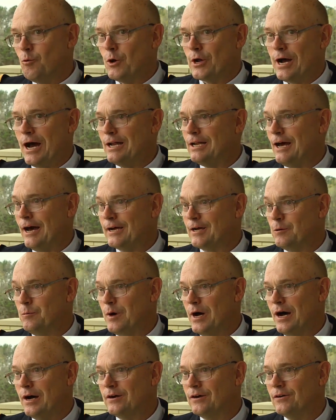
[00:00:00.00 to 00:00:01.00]
what I like
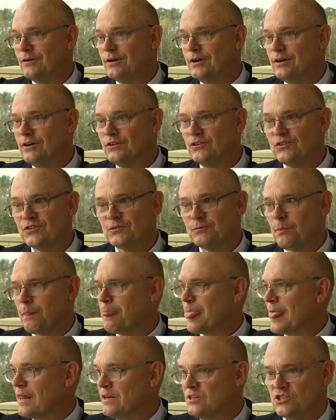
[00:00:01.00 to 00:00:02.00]
about her is
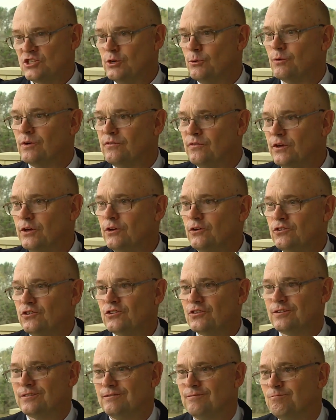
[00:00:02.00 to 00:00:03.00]
she
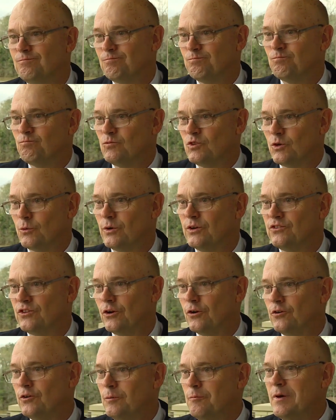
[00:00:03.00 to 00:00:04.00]
refused to
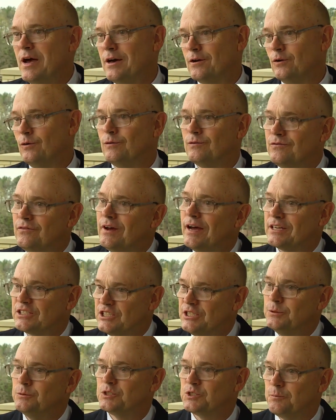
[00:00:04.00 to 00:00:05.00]
return the medal. In fact,
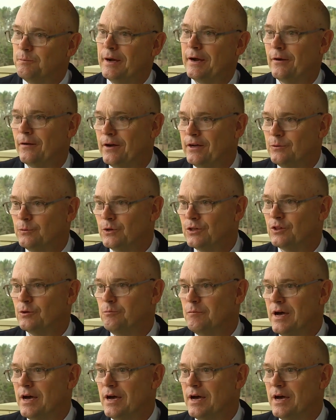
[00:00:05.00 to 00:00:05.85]
she was buried with the